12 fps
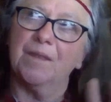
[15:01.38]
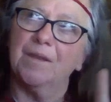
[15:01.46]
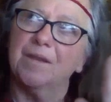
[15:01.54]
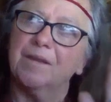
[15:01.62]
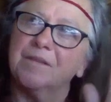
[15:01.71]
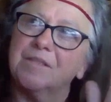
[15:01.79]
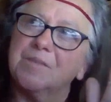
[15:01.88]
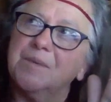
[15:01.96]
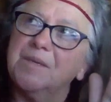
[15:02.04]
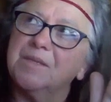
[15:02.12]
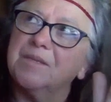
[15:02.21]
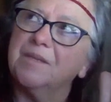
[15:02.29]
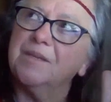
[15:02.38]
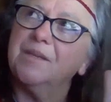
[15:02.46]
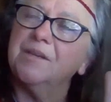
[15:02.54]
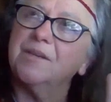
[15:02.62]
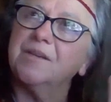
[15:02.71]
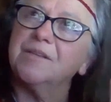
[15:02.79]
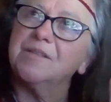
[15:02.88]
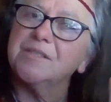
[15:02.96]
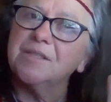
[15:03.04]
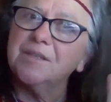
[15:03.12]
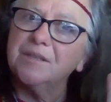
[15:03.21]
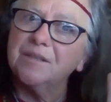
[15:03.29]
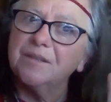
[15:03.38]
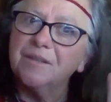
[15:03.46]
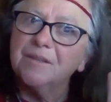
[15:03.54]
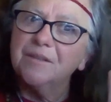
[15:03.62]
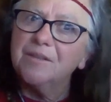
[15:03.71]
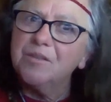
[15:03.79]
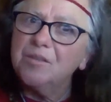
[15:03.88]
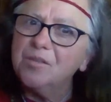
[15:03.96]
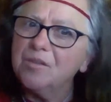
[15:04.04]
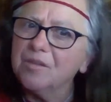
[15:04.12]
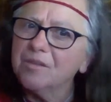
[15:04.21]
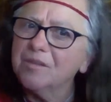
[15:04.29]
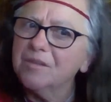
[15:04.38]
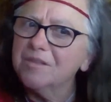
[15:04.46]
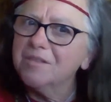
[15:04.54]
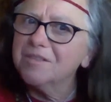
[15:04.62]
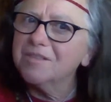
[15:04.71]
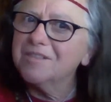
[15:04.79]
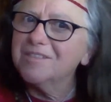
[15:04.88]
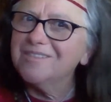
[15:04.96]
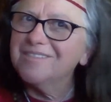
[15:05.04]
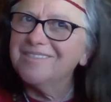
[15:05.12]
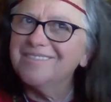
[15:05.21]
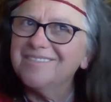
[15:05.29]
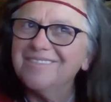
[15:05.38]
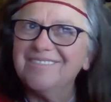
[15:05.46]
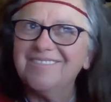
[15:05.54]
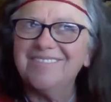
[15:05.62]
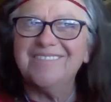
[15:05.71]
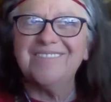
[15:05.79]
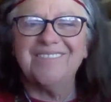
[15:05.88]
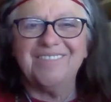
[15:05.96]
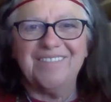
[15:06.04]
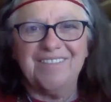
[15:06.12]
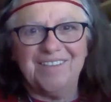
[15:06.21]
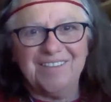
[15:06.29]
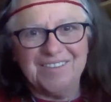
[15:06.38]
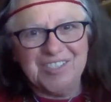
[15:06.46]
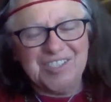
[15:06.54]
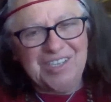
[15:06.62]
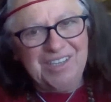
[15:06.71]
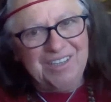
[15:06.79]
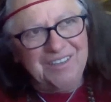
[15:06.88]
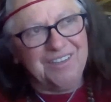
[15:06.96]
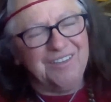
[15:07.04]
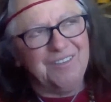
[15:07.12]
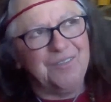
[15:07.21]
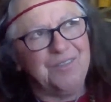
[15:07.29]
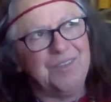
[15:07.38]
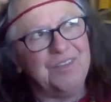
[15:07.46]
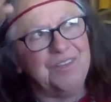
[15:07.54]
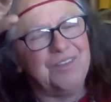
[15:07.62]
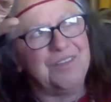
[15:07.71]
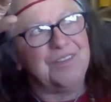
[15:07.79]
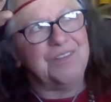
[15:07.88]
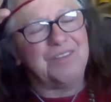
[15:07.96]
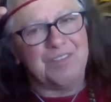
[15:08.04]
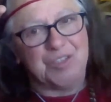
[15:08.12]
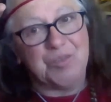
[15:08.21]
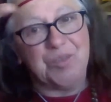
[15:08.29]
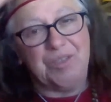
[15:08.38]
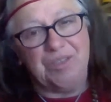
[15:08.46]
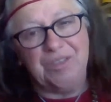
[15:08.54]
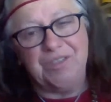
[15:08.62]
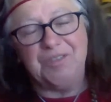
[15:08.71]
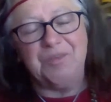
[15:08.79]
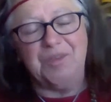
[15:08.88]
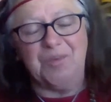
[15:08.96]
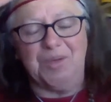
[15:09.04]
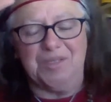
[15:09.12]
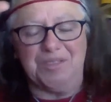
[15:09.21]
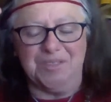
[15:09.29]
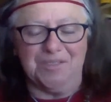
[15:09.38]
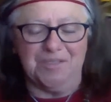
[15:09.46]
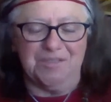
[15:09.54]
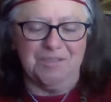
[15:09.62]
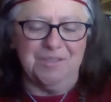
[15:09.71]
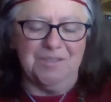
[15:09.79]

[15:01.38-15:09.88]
then I can speak to air and say, do you hear this? I'll channel what the tree is requesting